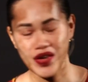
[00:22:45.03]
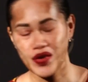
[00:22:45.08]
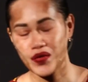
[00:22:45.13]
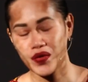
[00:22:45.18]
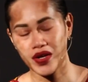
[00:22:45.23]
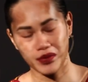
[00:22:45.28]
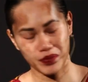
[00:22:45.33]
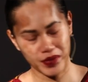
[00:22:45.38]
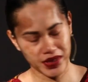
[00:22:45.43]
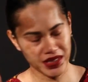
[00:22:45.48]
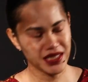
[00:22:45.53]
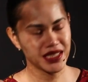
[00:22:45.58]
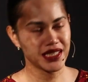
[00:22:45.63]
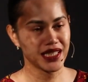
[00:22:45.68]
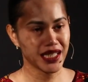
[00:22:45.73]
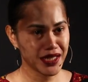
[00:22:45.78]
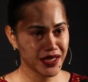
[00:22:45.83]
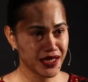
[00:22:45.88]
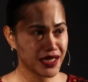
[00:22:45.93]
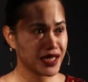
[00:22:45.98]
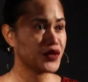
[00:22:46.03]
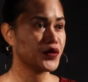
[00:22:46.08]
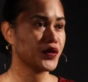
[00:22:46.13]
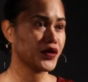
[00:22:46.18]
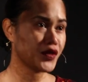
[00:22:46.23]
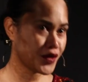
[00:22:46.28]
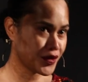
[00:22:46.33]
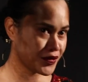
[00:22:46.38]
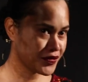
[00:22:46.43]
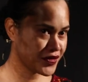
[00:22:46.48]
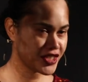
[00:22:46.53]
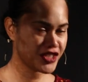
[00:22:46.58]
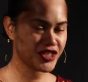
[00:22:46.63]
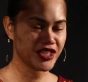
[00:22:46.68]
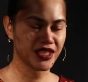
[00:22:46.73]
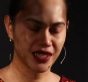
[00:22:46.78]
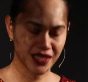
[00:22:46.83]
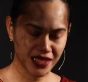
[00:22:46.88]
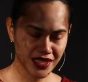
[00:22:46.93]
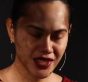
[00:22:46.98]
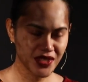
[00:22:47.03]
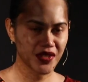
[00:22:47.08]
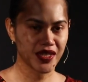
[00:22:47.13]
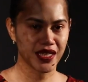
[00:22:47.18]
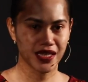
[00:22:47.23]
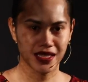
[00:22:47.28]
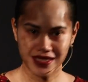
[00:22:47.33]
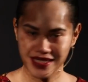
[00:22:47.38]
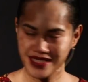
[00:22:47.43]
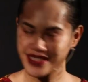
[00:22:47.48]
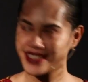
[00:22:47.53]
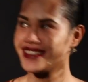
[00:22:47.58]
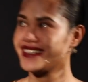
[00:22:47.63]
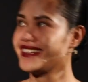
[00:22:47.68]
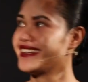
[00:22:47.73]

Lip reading: Wait, but technically we're all Fijian, so yes.